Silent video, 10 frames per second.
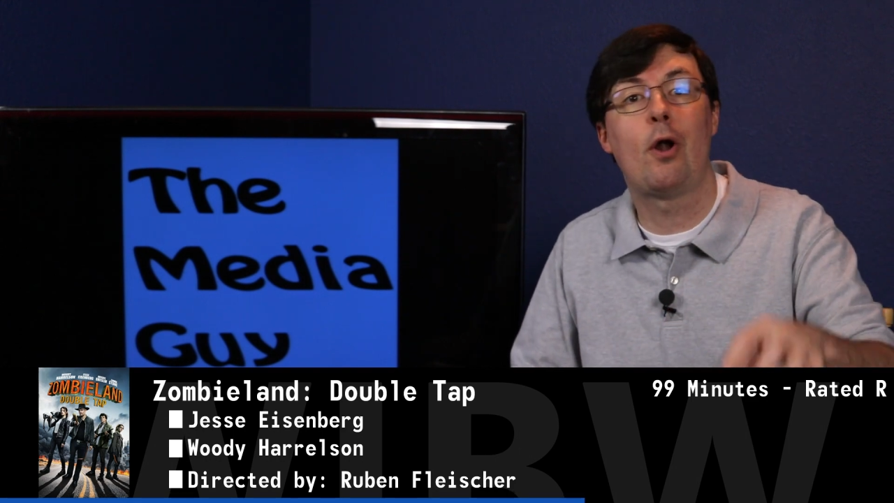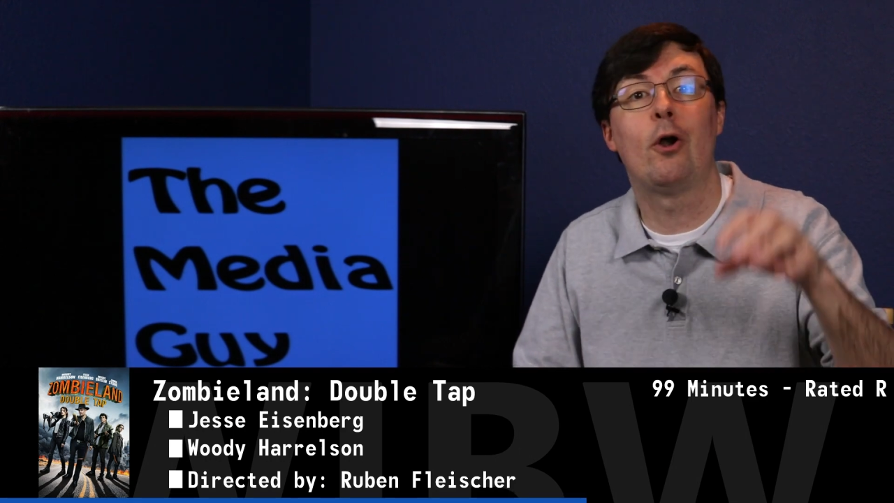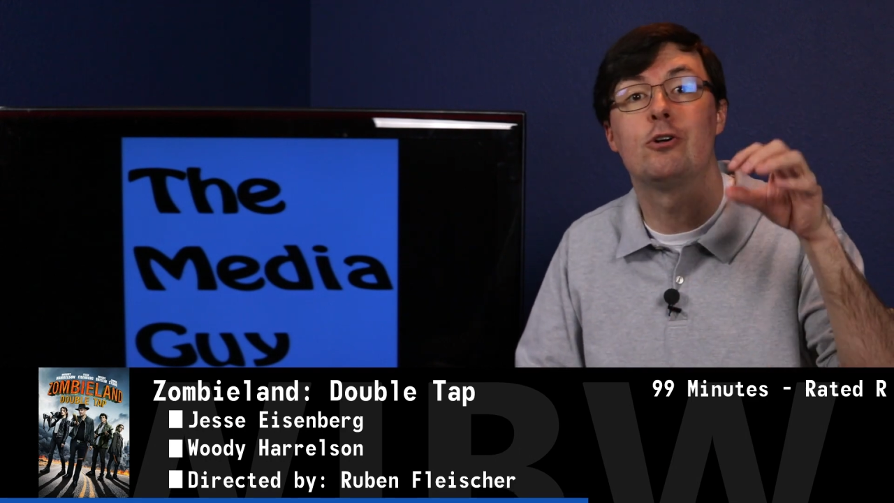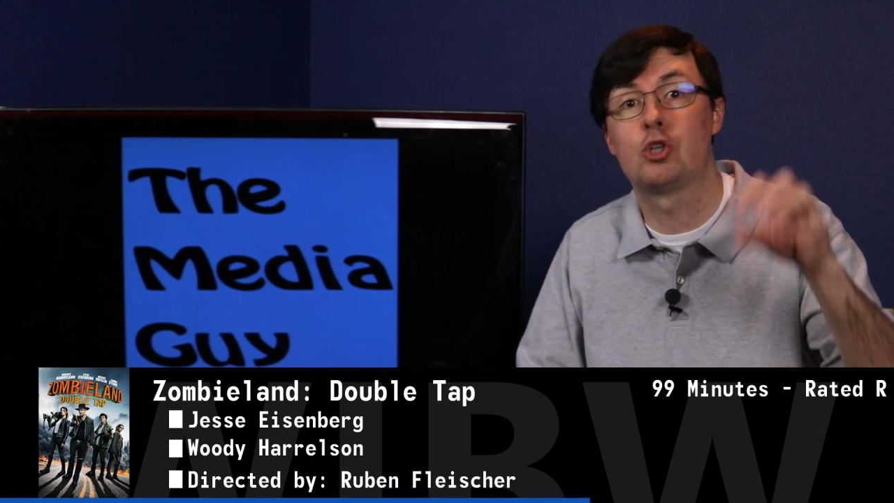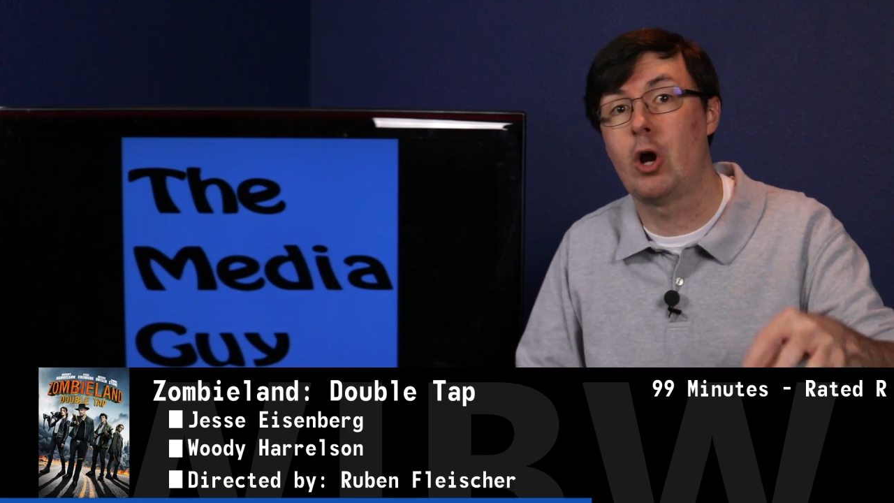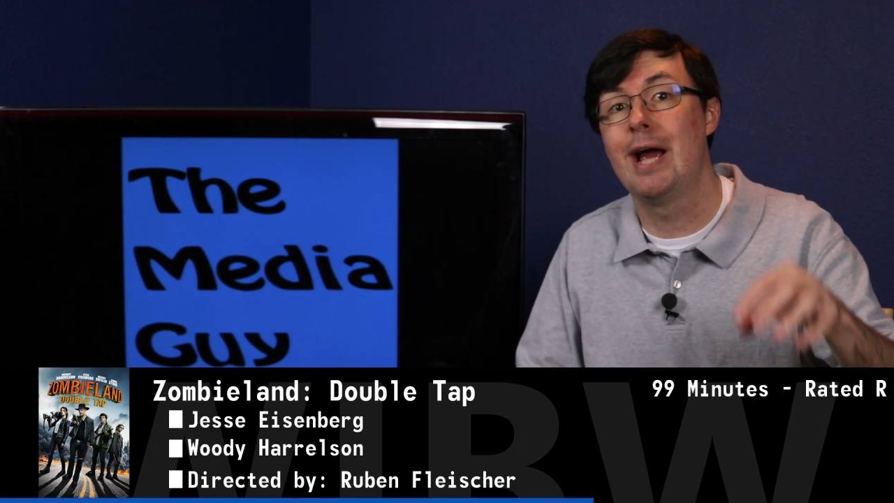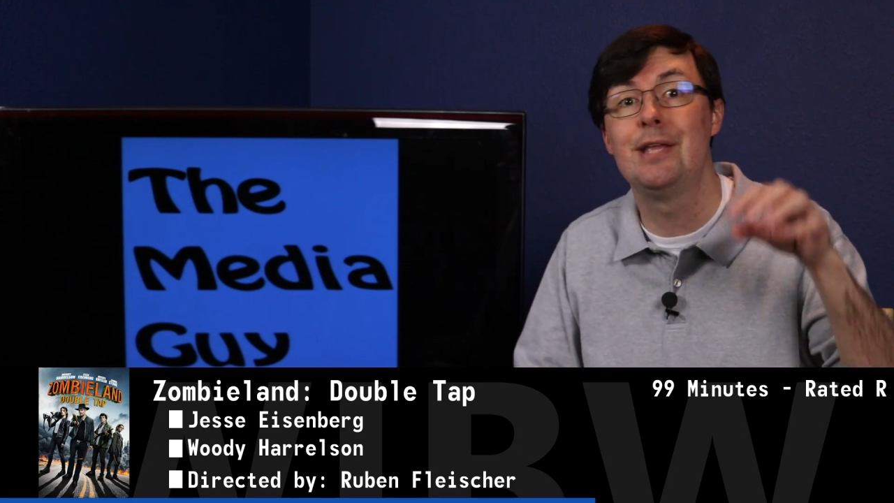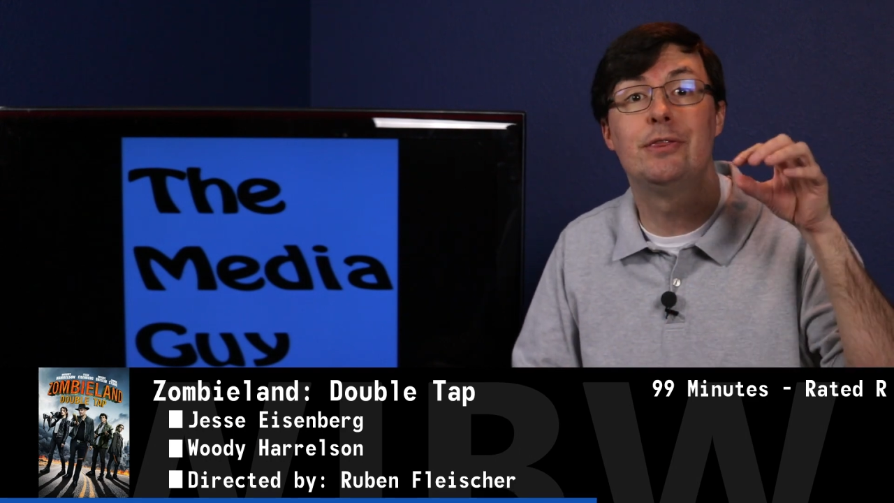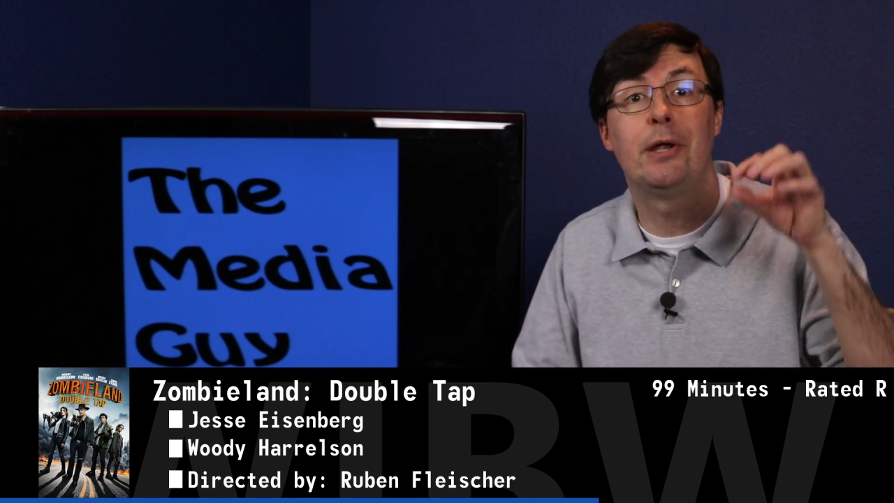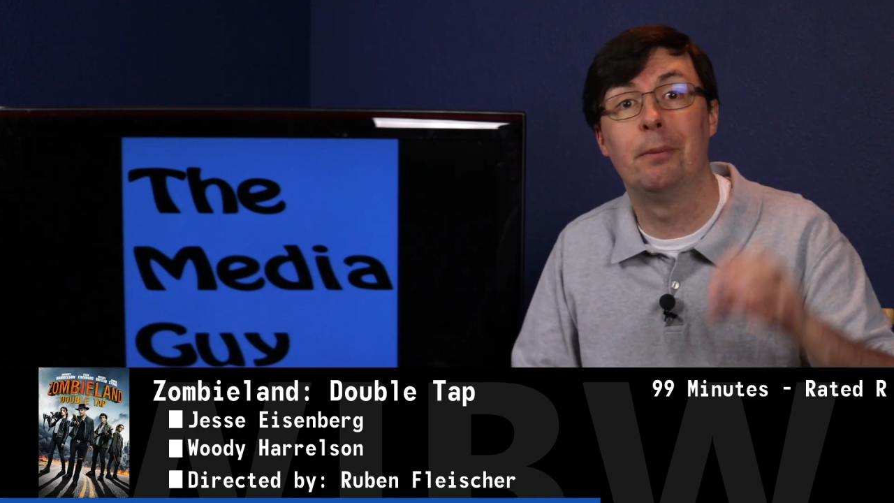are
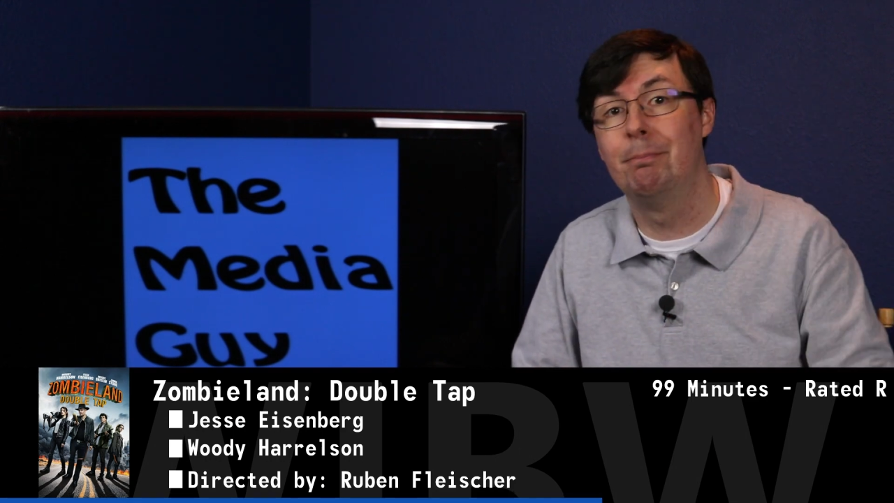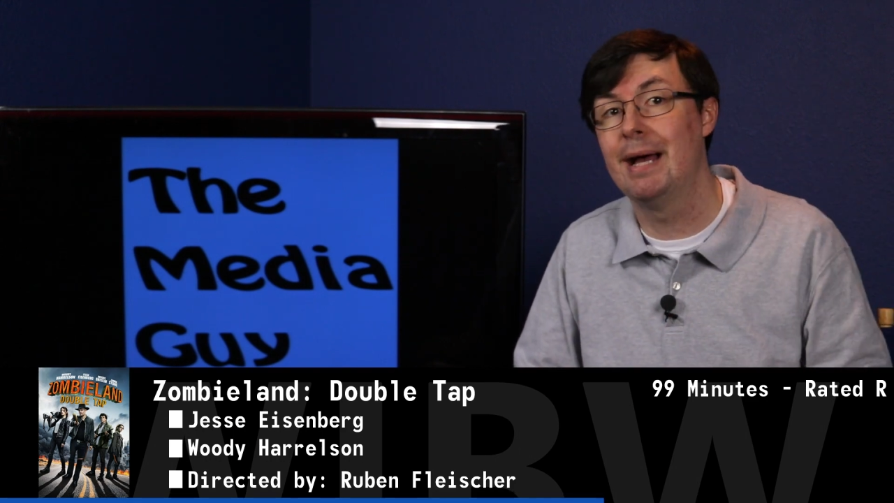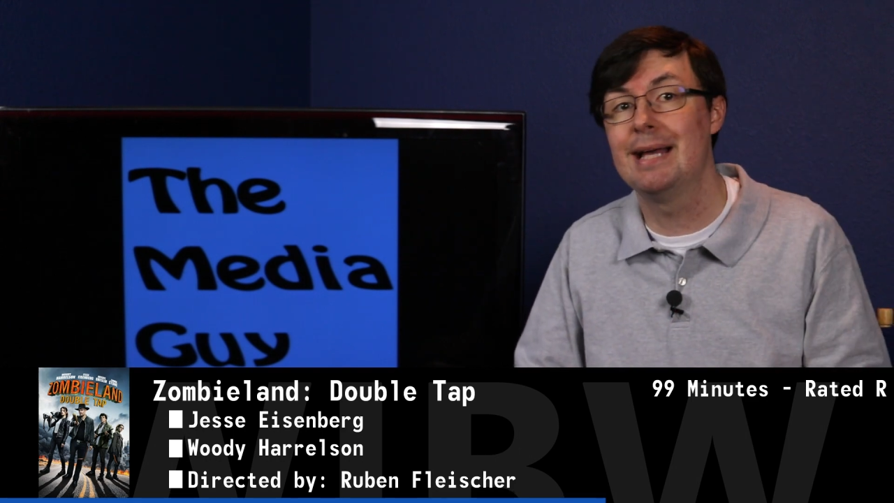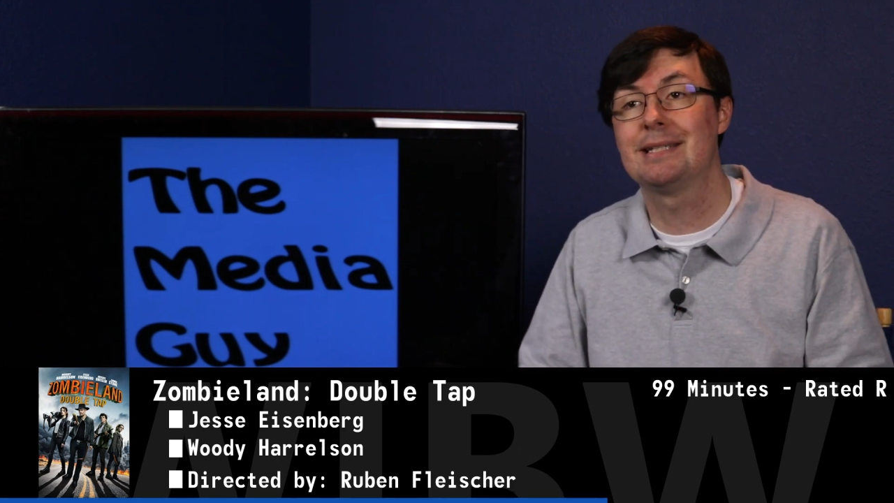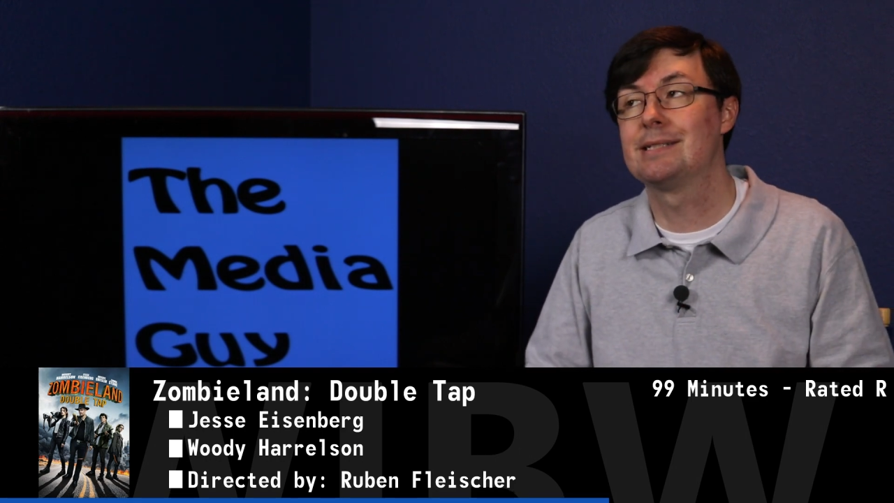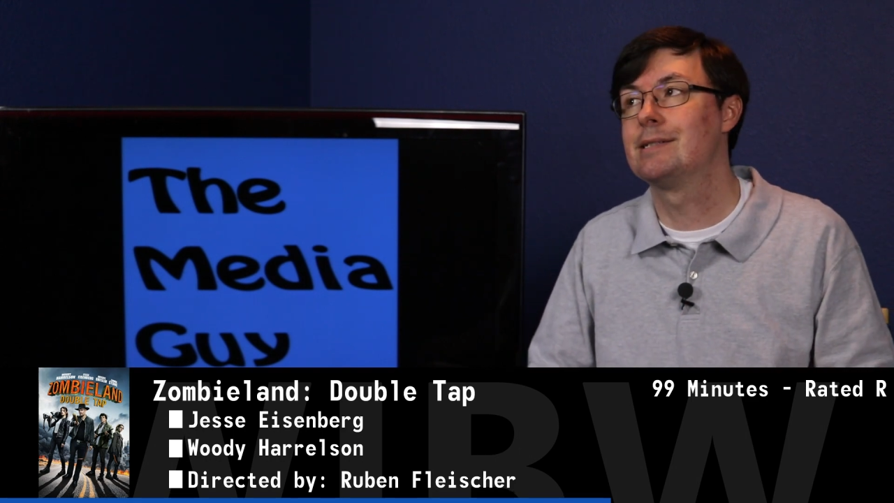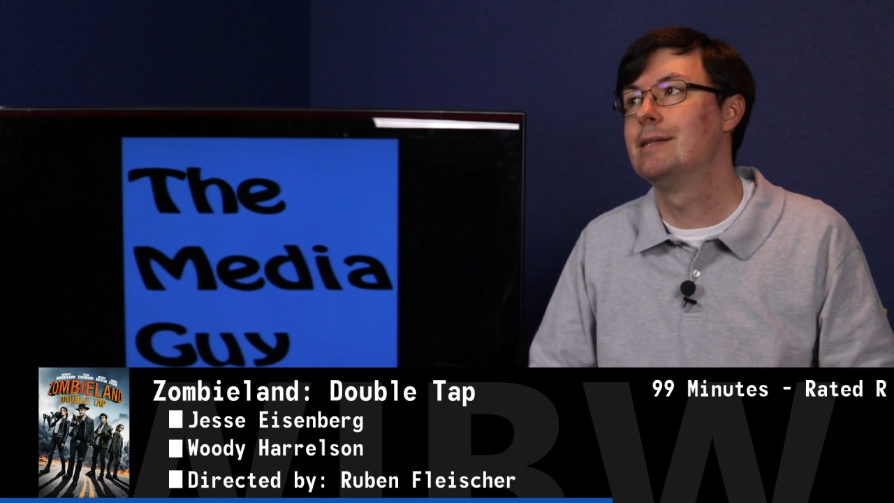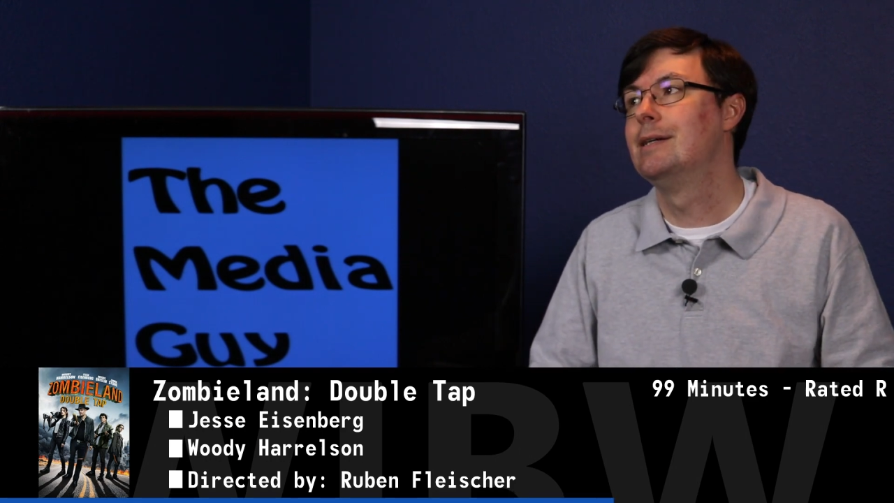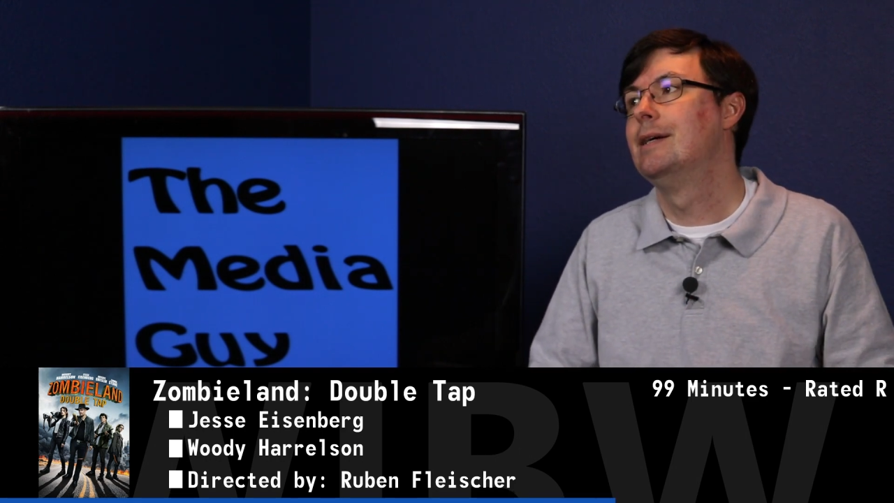trying their best.